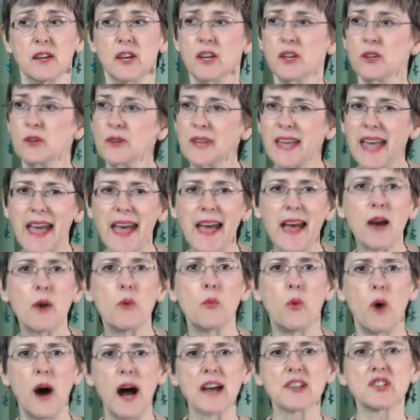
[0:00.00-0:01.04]
You can't
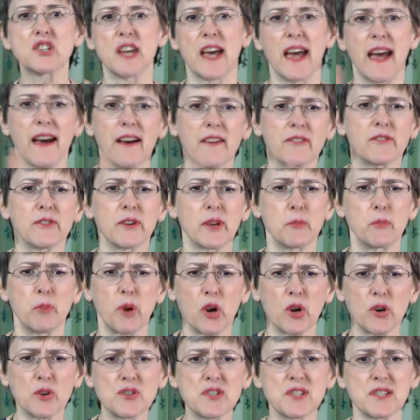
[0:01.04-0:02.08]
watch every
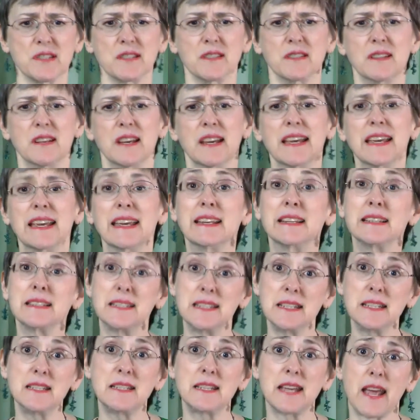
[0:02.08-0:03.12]
person in a
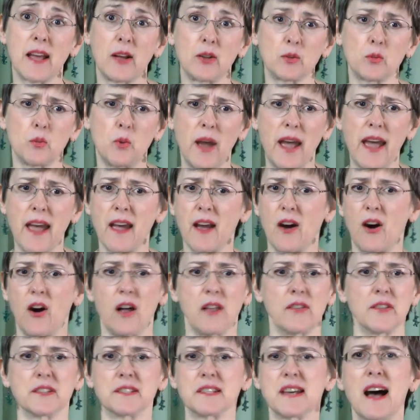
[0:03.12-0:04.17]
detailed way all
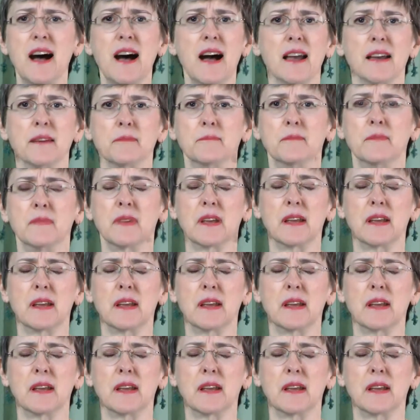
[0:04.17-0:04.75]
the time.